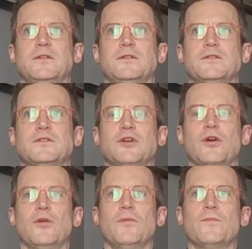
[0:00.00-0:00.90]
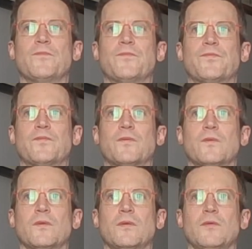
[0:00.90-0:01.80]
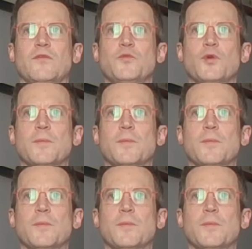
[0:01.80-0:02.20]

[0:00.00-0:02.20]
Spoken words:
So, from your